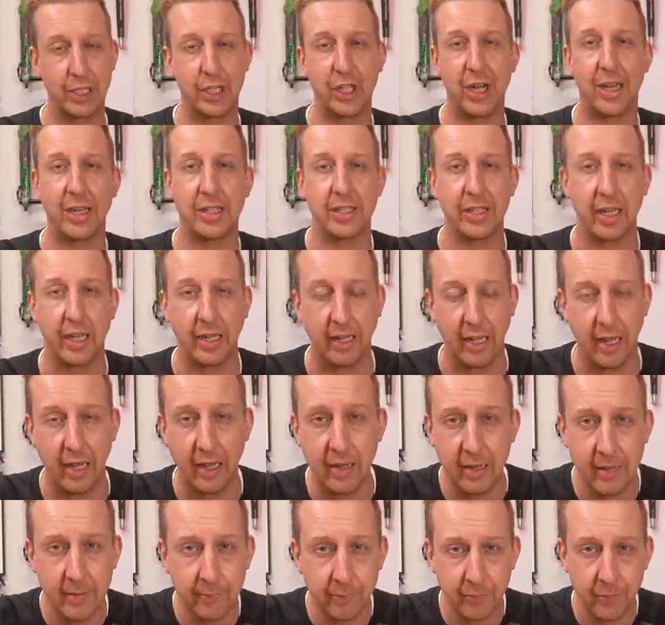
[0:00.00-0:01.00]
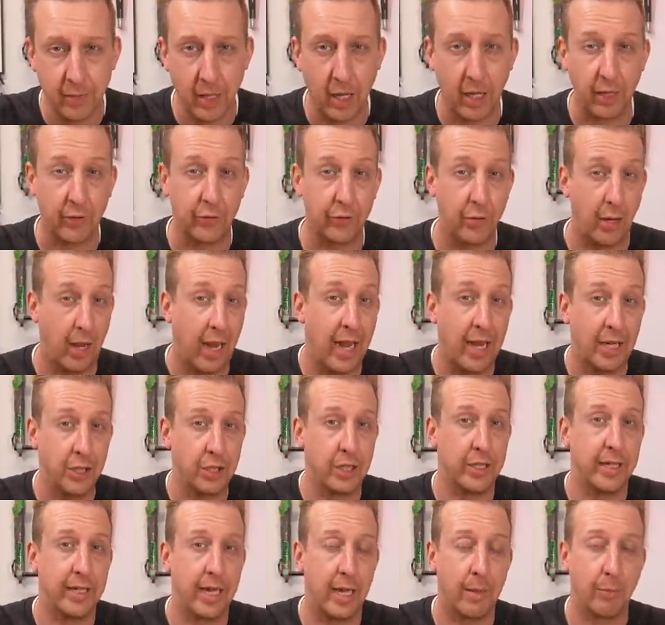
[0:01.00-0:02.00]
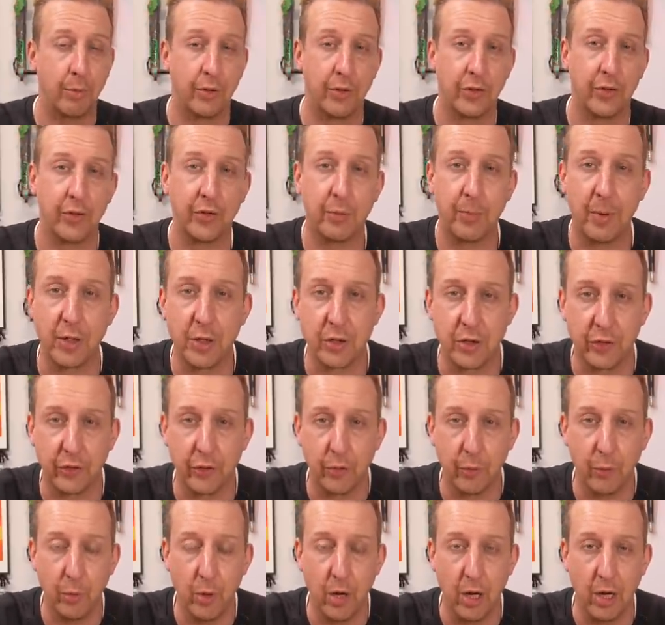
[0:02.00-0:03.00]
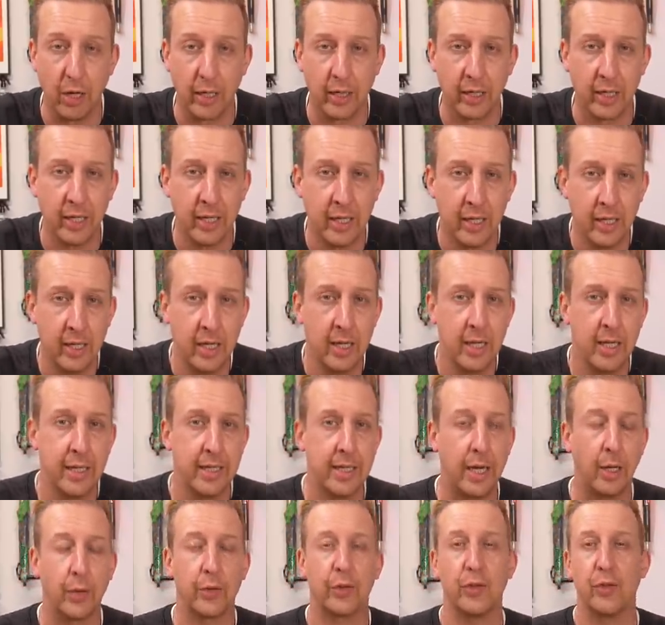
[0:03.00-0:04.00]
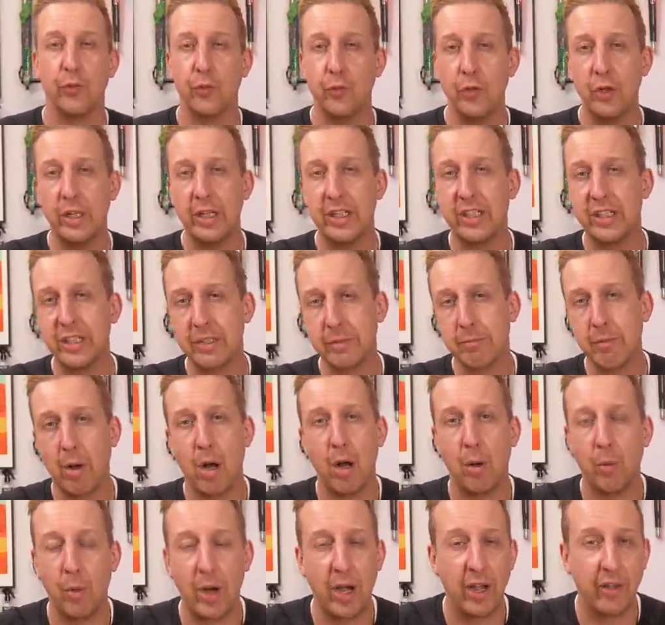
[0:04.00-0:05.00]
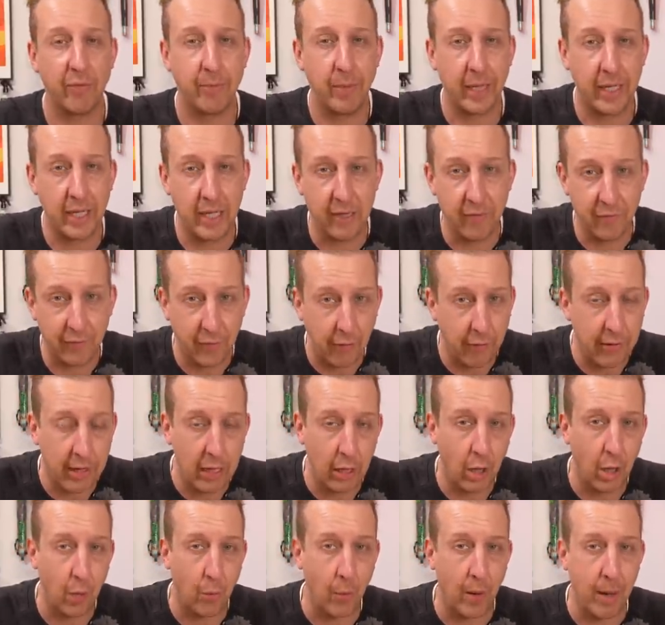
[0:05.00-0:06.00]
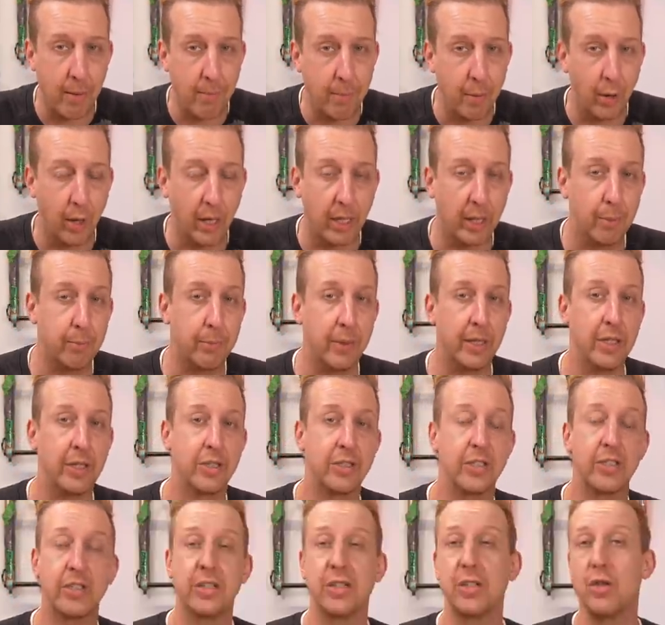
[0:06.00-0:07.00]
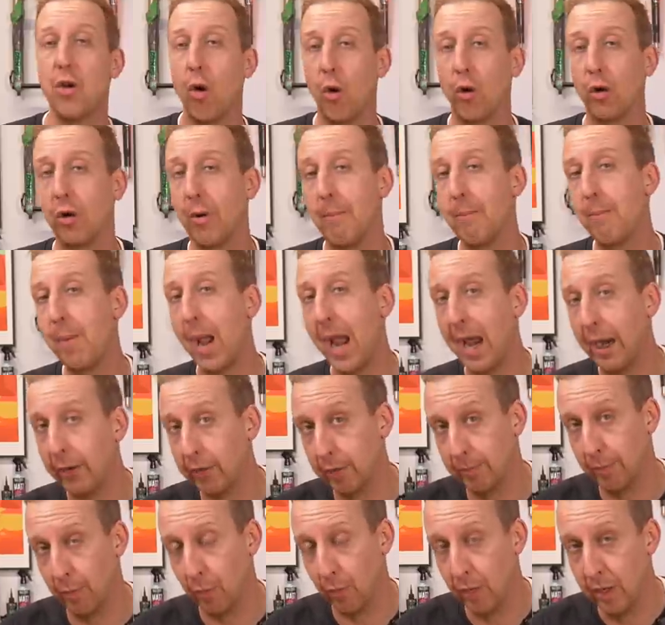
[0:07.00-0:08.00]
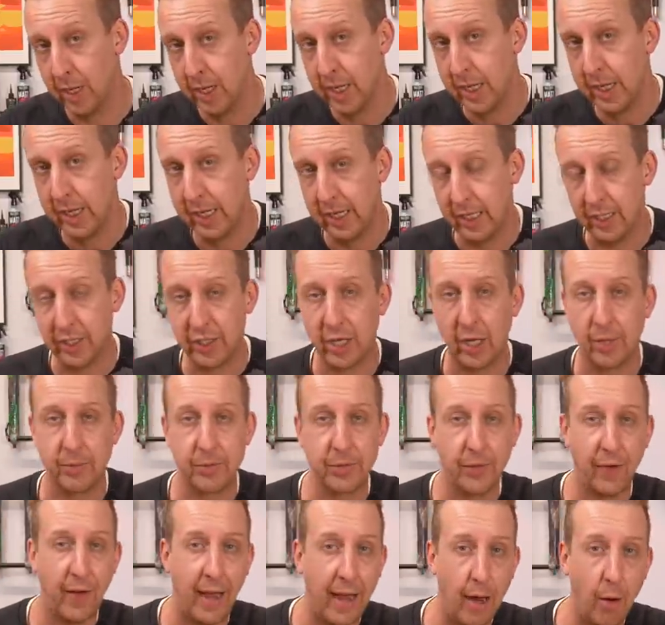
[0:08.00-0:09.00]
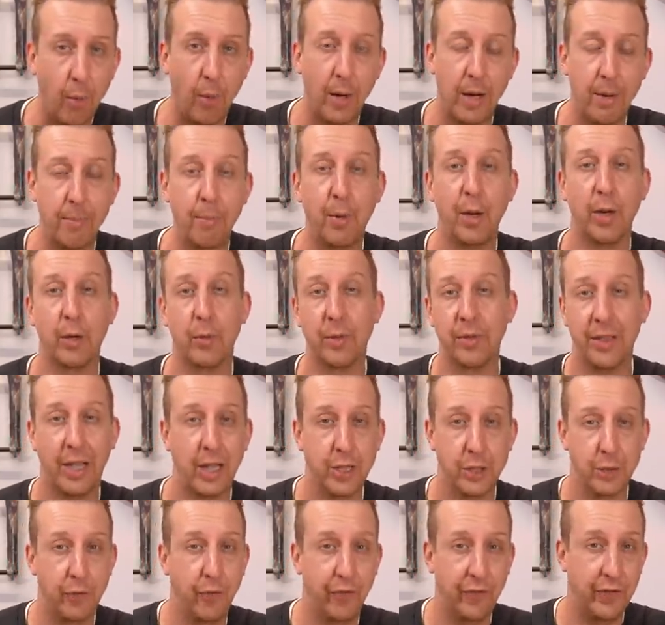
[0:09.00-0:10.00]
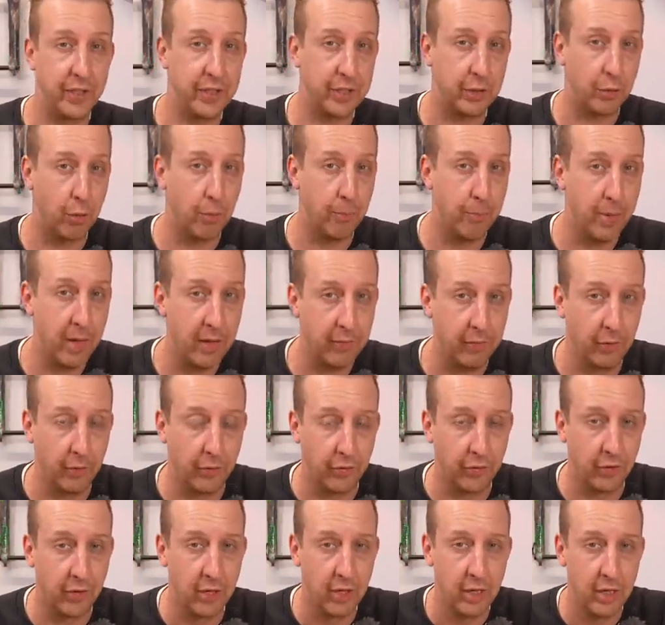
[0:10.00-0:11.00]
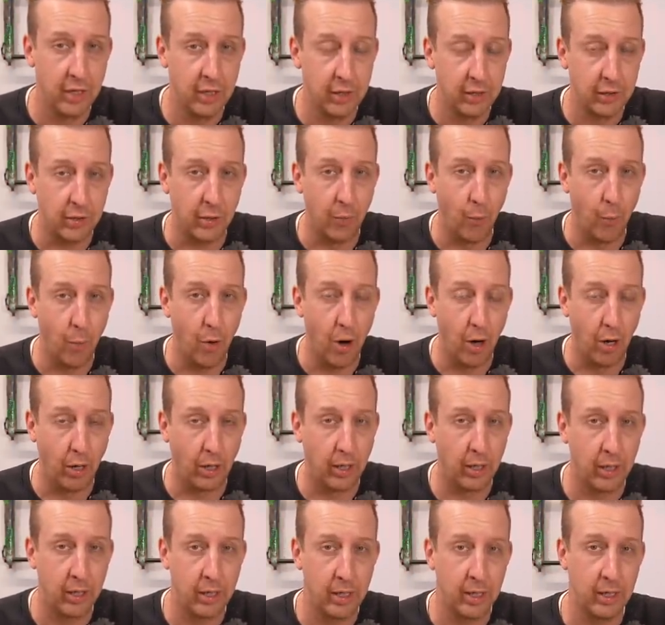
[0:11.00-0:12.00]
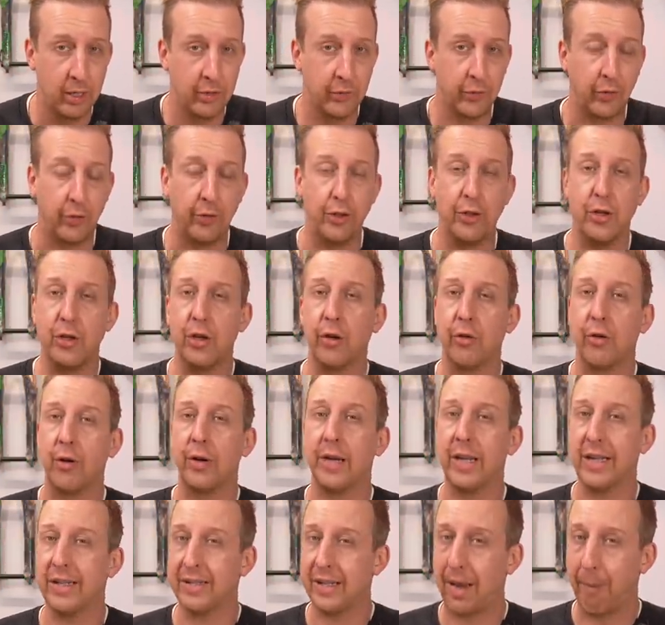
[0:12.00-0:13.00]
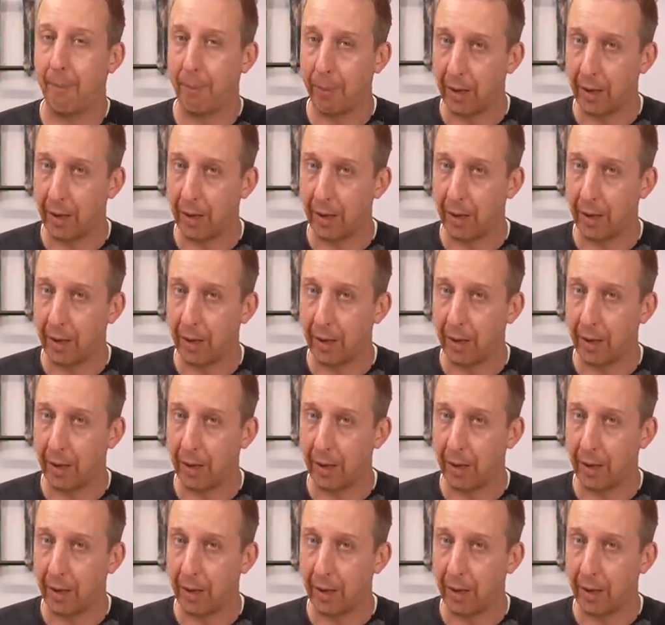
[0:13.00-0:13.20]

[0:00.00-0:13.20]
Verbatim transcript: with the chainstay there uh, to actually enable the suspension to work. Now, it's a really smart way of making a very lightweight bike, but it's just not comparable in terms of how well a bike with actual physical pivots can work. So the Neuron is a